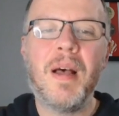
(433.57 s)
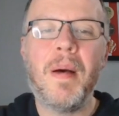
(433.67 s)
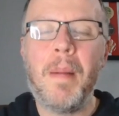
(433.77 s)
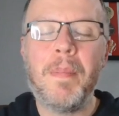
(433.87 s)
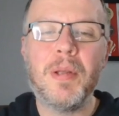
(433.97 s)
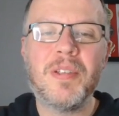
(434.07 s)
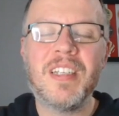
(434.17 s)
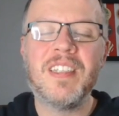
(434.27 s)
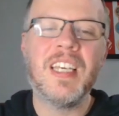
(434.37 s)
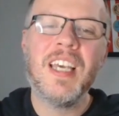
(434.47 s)
a blue
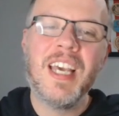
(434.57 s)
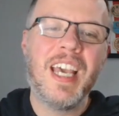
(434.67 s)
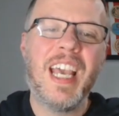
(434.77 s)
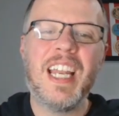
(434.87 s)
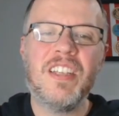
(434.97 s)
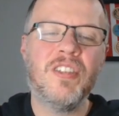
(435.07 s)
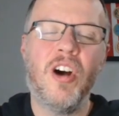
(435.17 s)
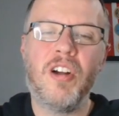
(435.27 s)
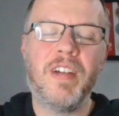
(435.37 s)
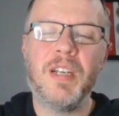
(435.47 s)
city. It is
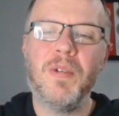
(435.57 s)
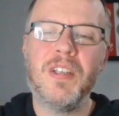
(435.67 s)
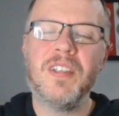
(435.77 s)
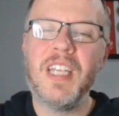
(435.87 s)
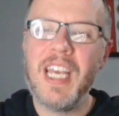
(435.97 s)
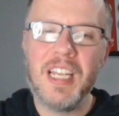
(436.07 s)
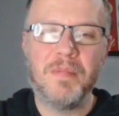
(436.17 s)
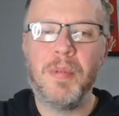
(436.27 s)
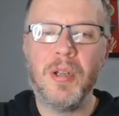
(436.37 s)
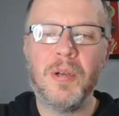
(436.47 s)
not a green and white city. It is
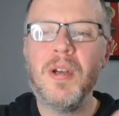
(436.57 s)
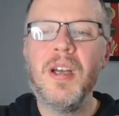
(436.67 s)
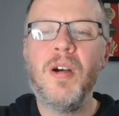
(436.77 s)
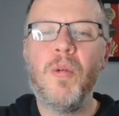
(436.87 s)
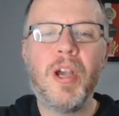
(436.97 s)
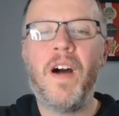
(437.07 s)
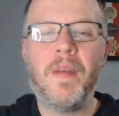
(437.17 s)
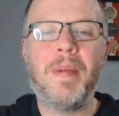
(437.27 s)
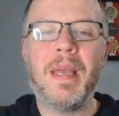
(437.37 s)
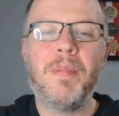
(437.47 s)
blue. We are the
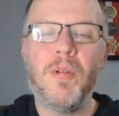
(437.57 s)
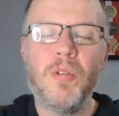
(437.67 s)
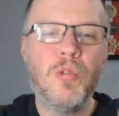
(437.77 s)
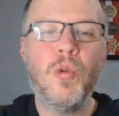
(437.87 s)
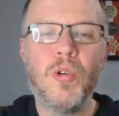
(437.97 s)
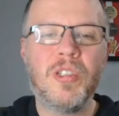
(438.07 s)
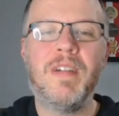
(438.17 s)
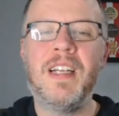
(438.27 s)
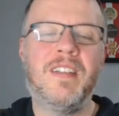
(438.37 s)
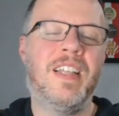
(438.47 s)
people. No
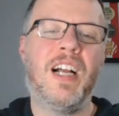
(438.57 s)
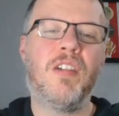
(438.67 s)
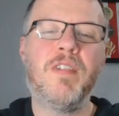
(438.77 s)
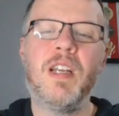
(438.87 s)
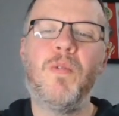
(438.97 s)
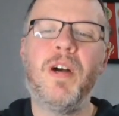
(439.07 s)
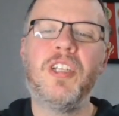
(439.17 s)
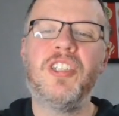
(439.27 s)
surrender to that green and white